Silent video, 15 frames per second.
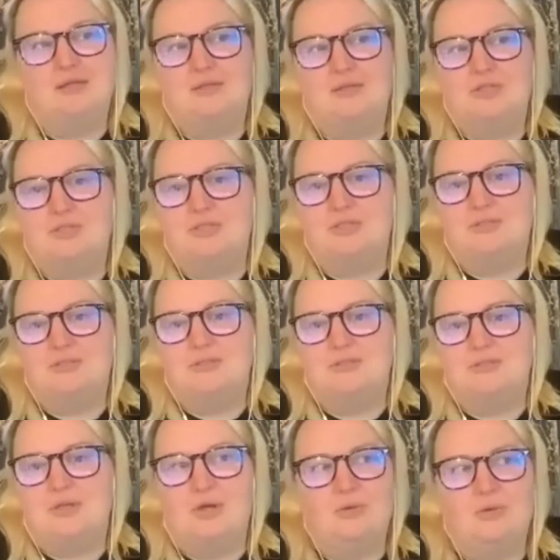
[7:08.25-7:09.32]
just
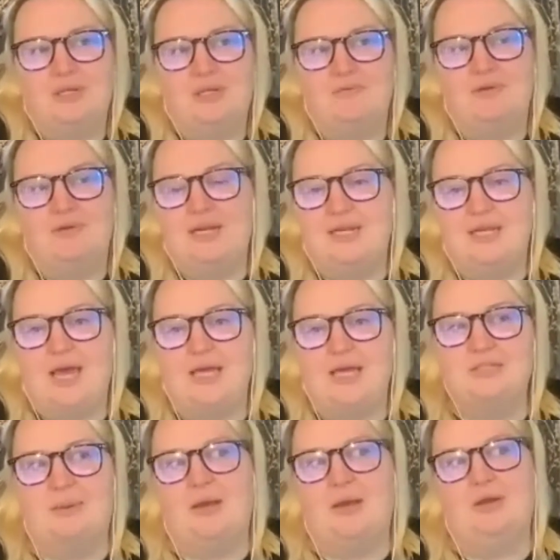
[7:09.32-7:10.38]
nobody really cares
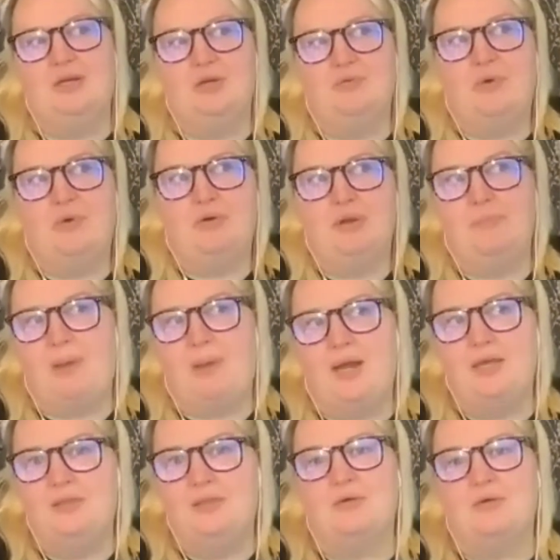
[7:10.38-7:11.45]
about, and you're only
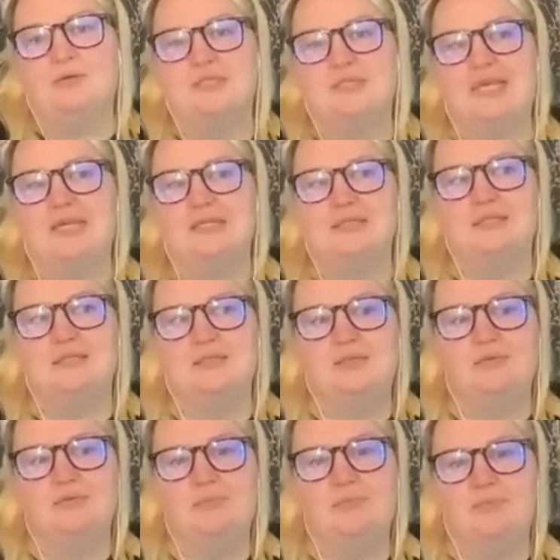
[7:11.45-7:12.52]
buying those things
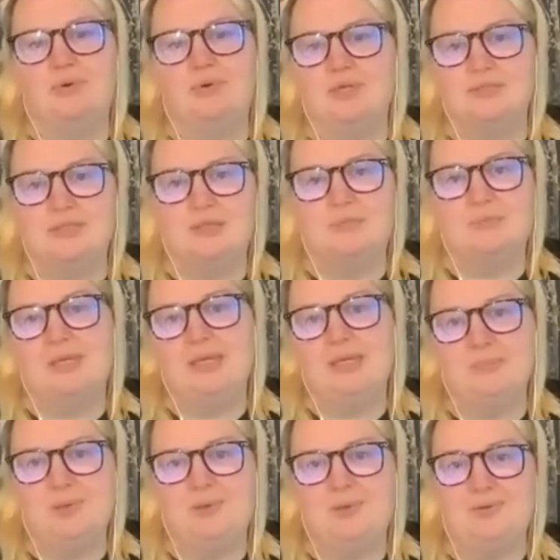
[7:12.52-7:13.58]
to impress other
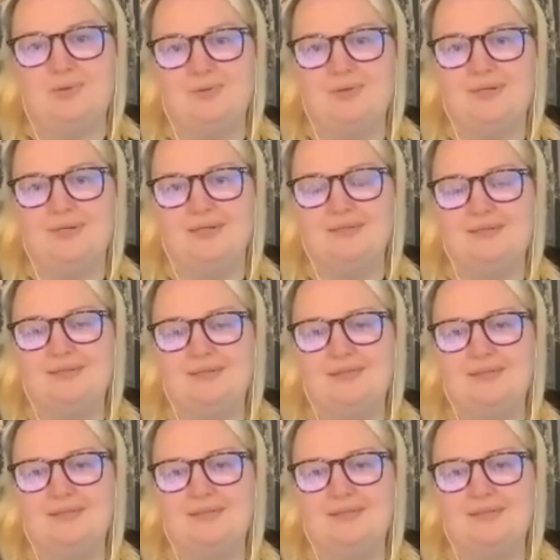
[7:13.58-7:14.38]
people. And